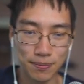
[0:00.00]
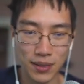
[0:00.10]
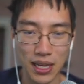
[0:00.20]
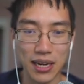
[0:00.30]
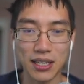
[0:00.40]

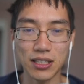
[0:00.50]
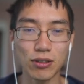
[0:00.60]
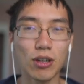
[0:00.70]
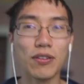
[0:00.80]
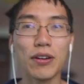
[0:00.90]
And these are
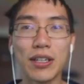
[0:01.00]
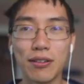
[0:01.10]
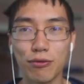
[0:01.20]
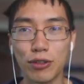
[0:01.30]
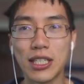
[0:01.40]
all very
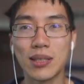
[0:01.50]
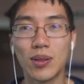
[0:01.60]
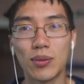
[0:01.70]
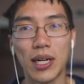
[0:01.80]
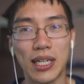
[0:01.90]

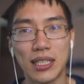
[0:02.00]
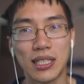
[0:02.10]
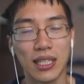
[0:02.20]
reasonable ways to